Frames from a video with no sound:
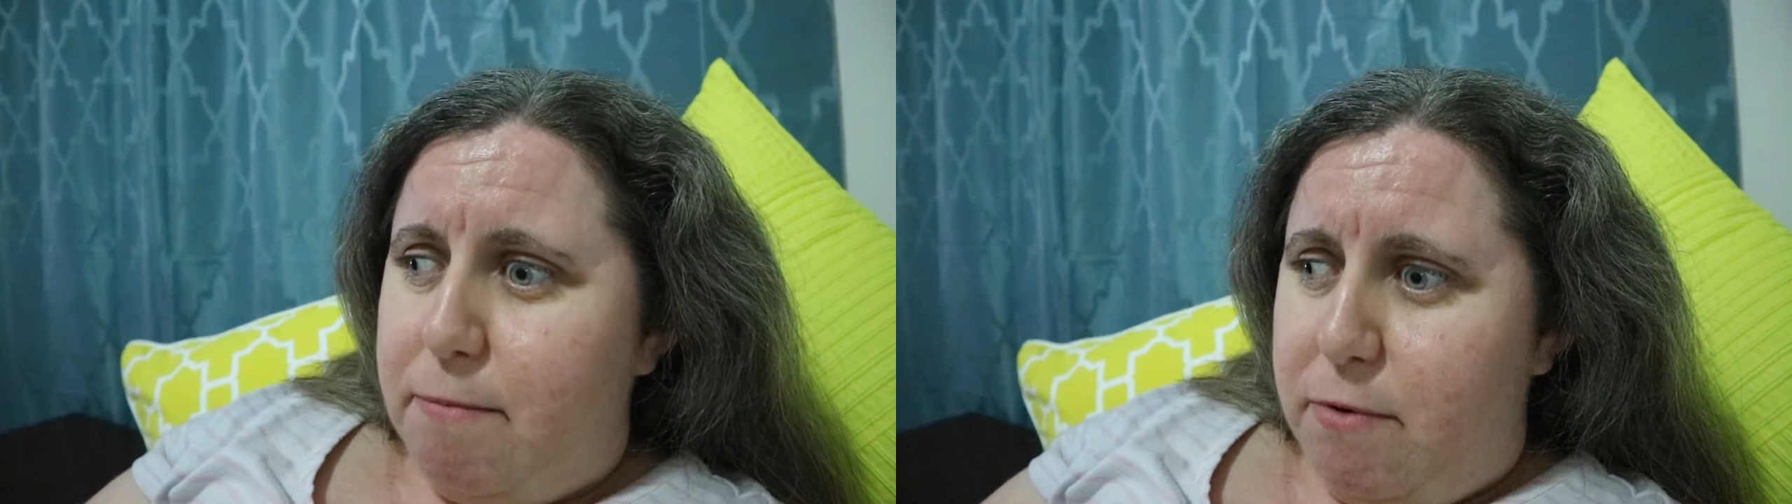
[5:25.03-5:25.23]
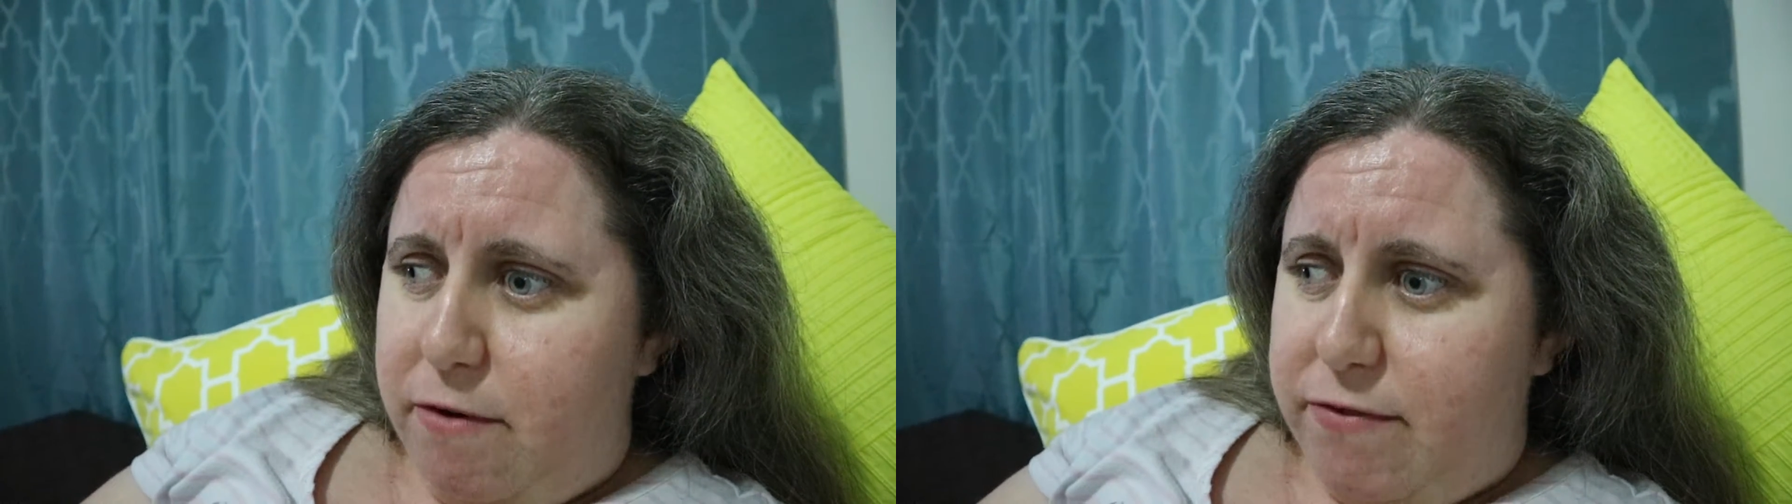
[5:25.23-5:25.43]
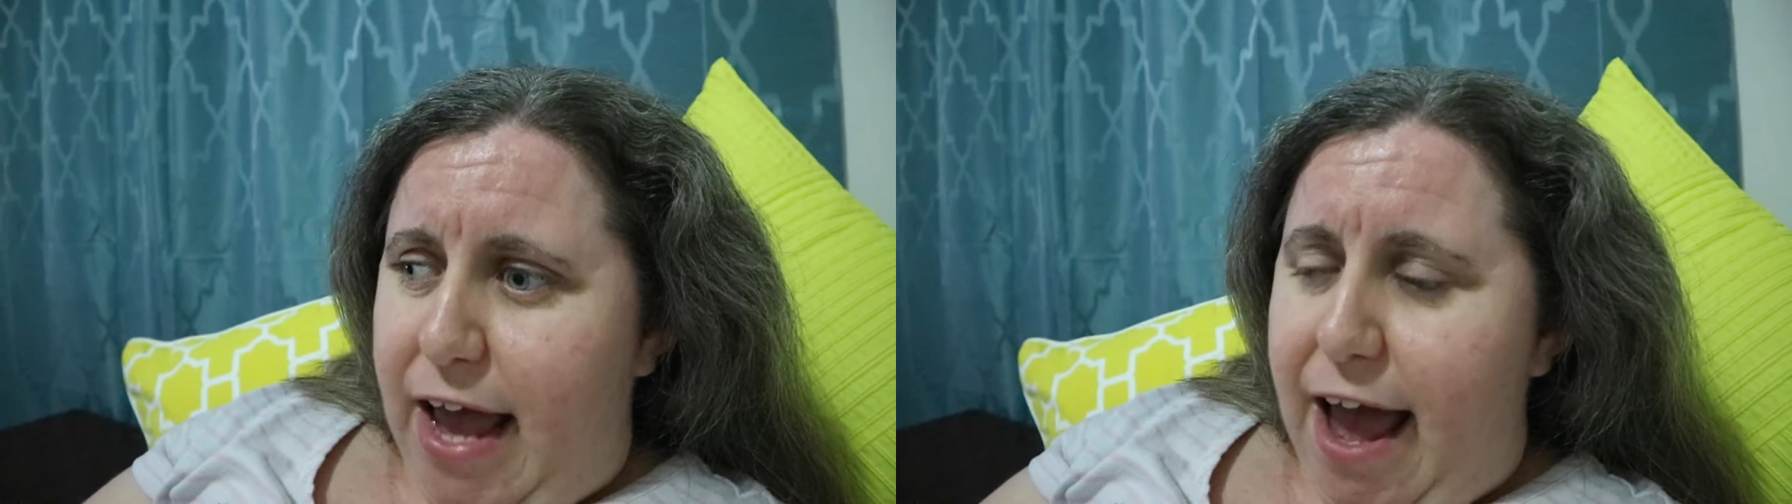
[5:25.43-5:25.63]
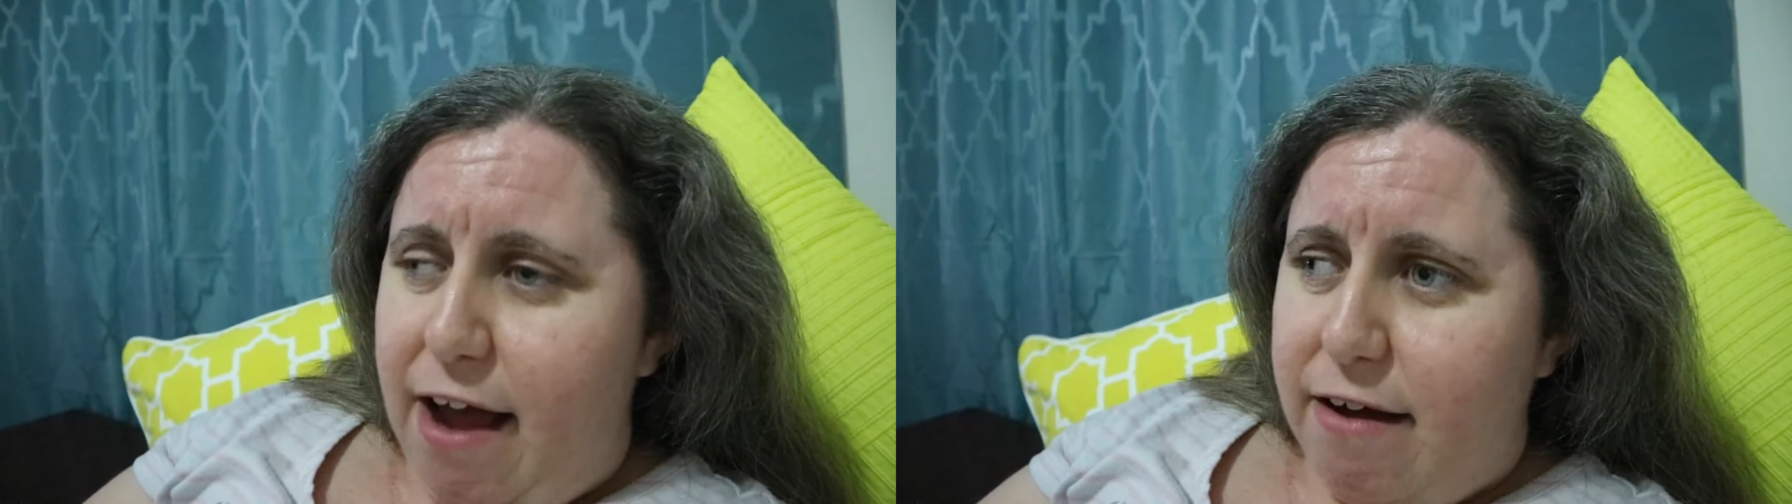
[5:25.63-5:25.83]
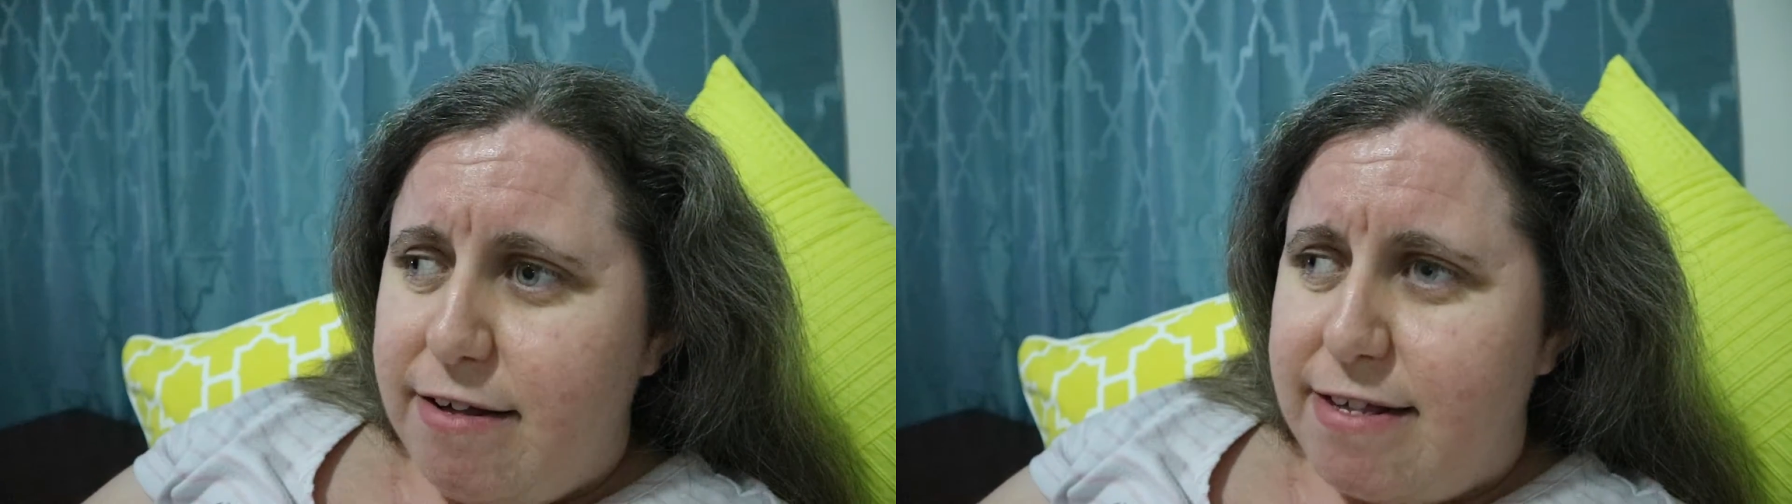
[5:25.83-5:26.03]
moved
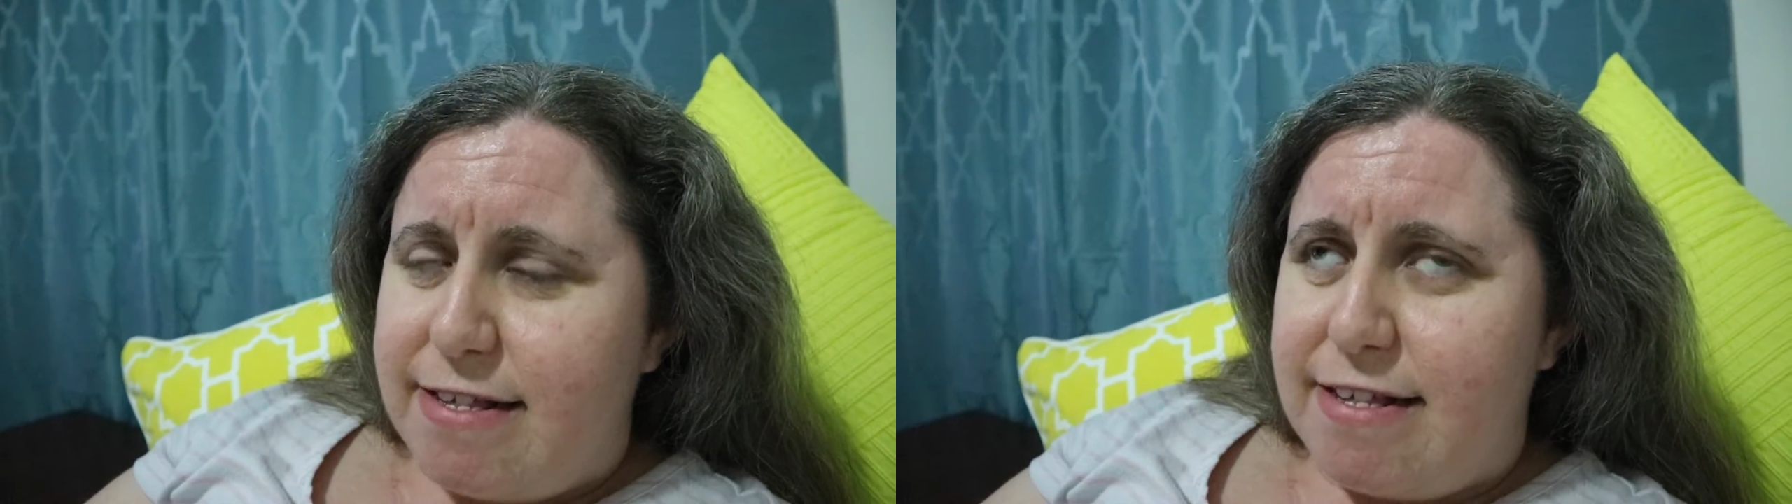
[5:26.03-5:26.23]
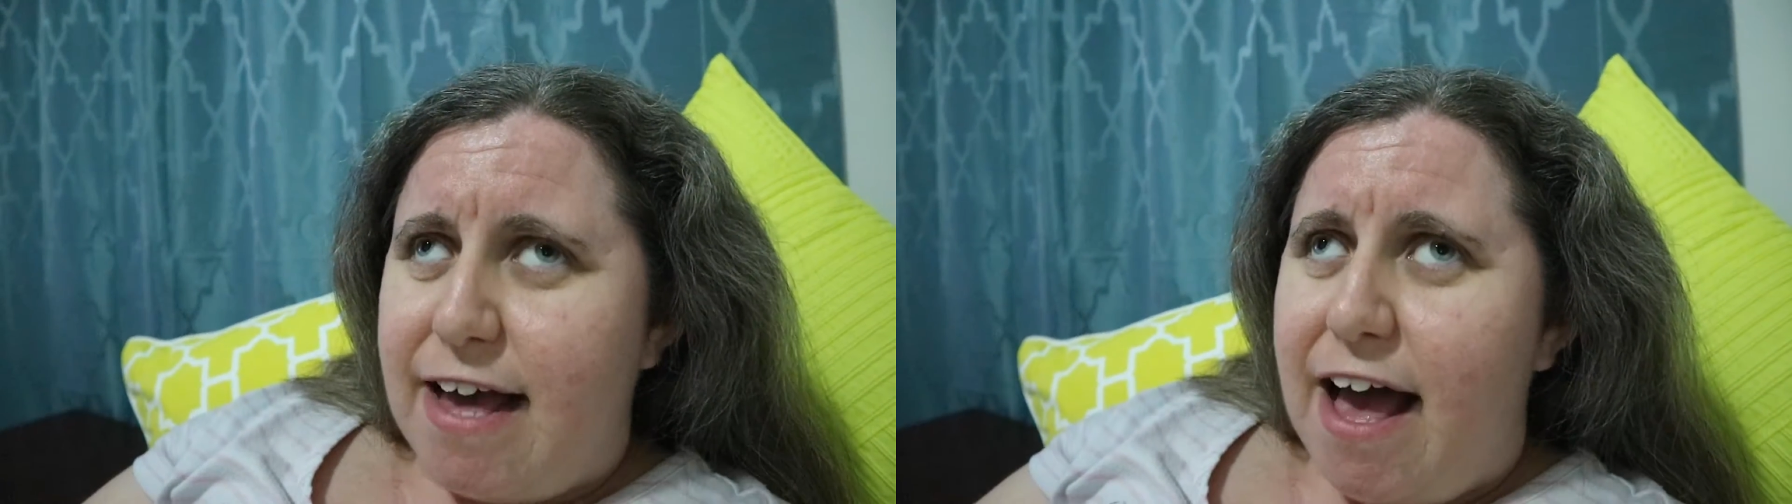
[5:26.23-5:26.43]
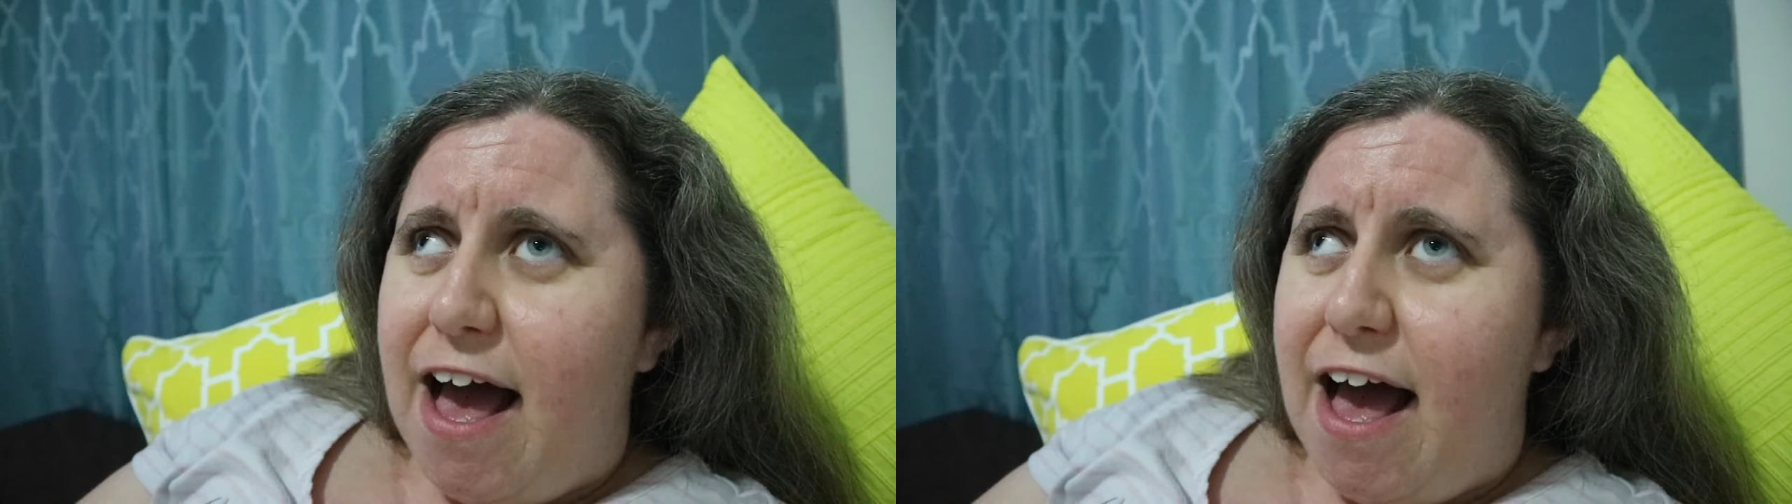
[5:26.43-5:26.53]
house,